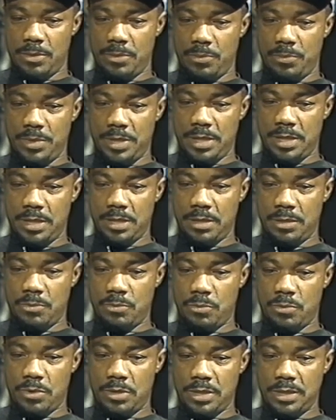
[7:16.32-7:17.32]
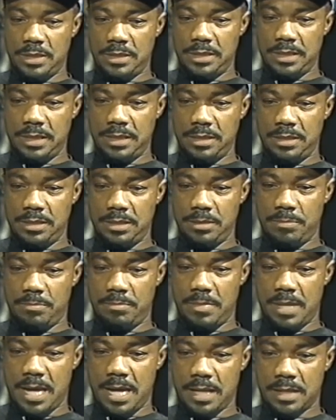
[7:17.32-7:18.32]
We wanted to
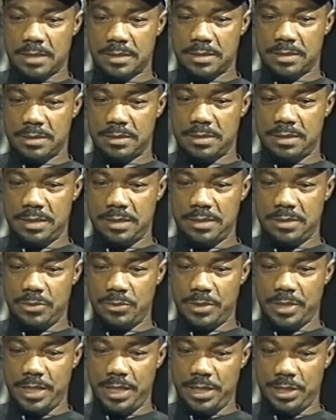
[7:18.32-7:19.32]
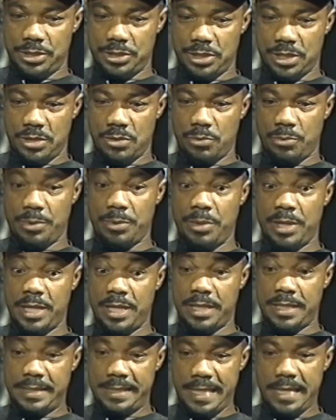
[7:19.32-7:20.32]
mark this occasion, or we
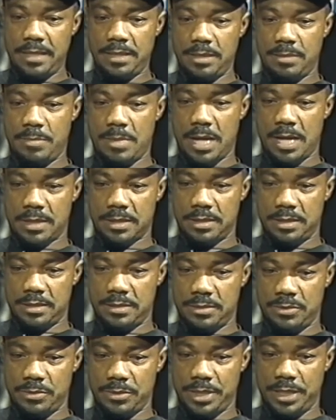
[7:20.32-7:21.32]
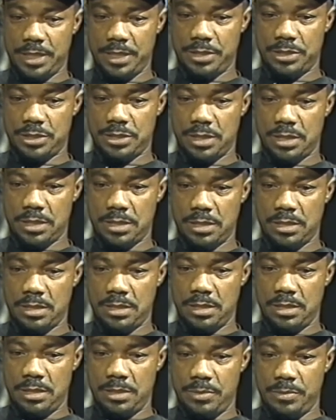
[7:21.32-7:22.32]
intend to mark this occasion
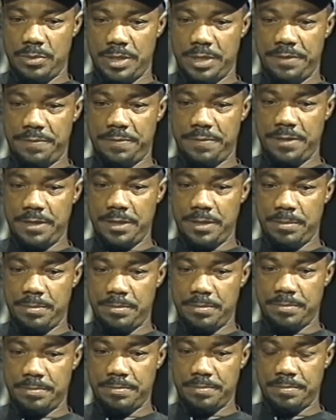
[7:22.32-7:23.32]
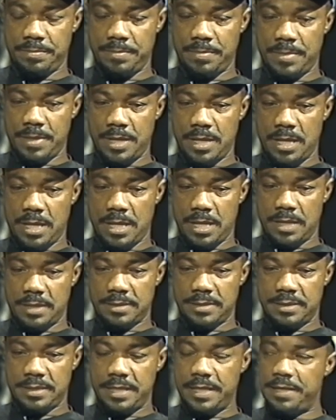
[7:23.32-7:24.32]
with the theme,
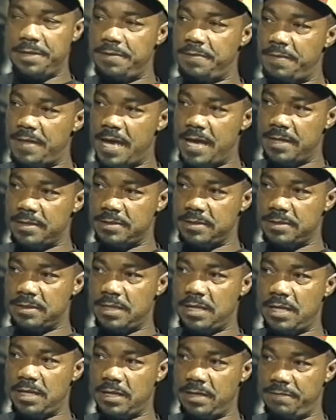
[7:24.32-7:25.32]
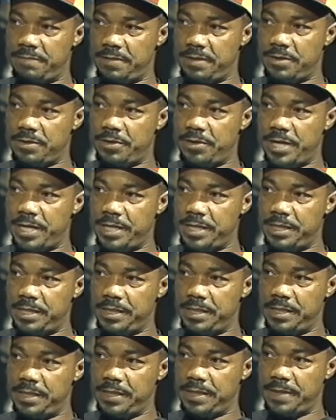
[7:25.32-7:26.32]
saying thanks and giving
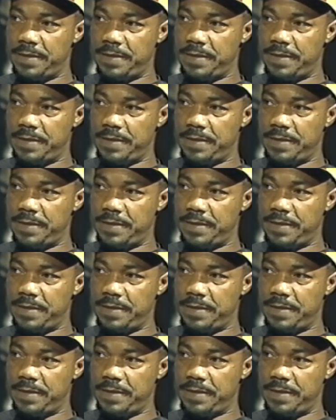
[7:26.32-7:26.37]
credit.